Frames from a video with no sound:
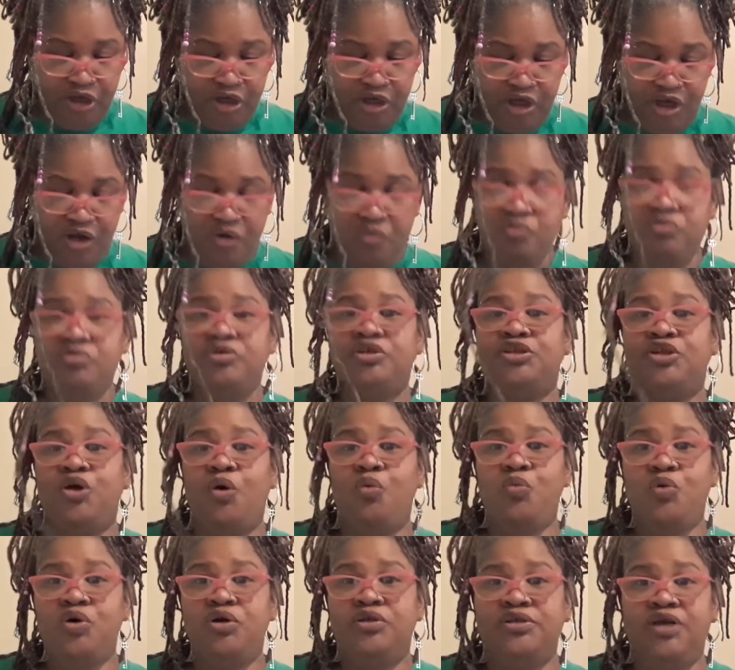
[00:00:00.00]
And so
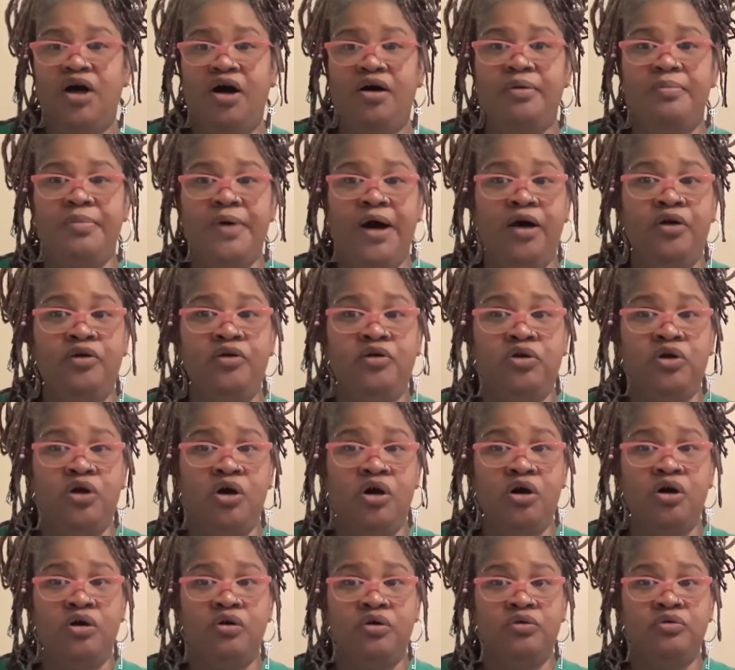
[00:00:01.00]
we'll talk about
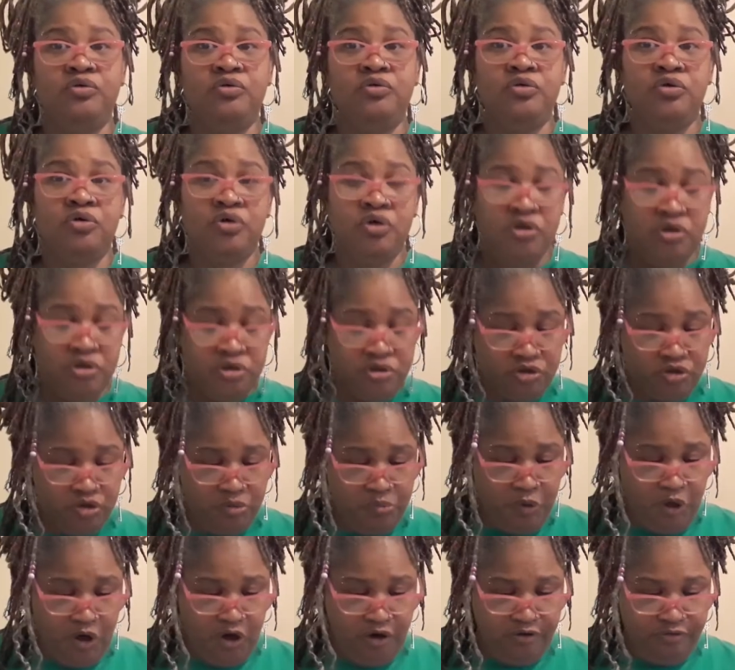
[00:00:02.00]
her
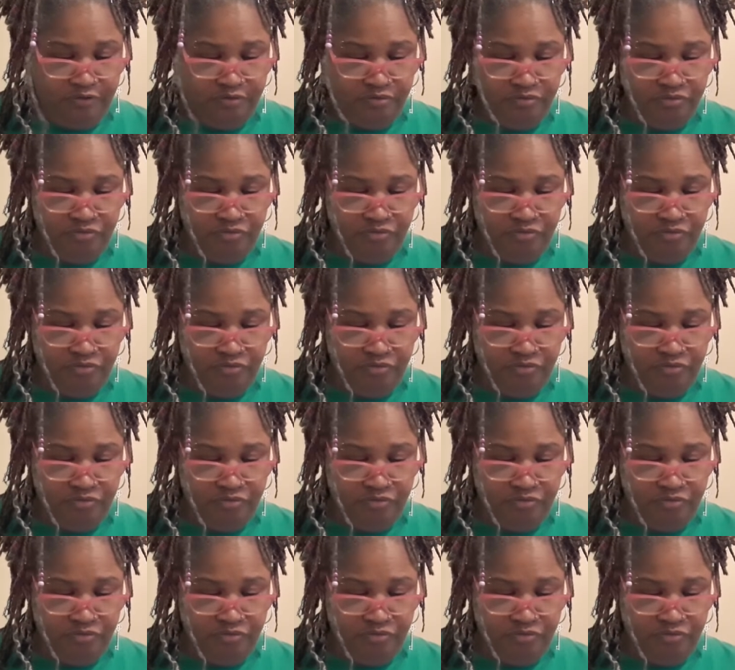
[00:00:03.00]
tomorrow.